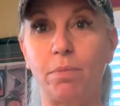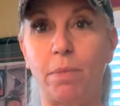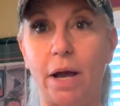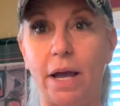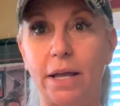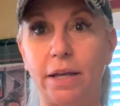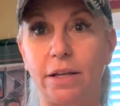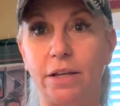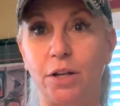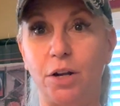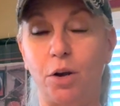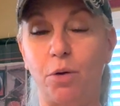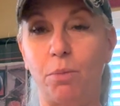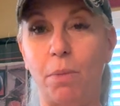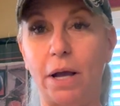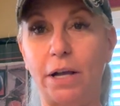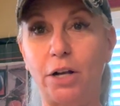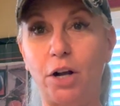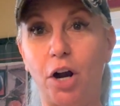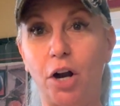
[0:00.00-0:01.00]
my,
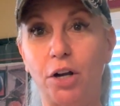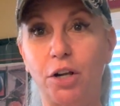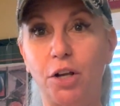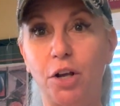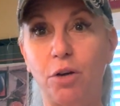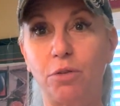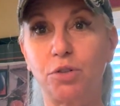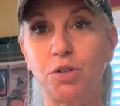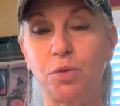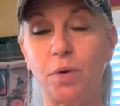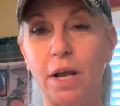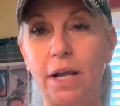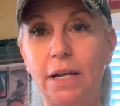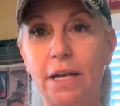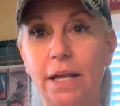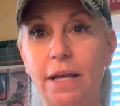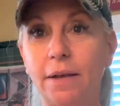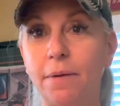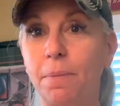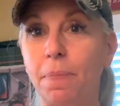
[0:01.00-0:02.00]
my cardio
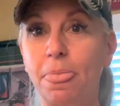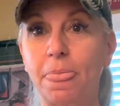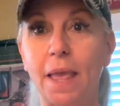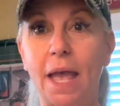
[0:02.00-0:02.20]
training.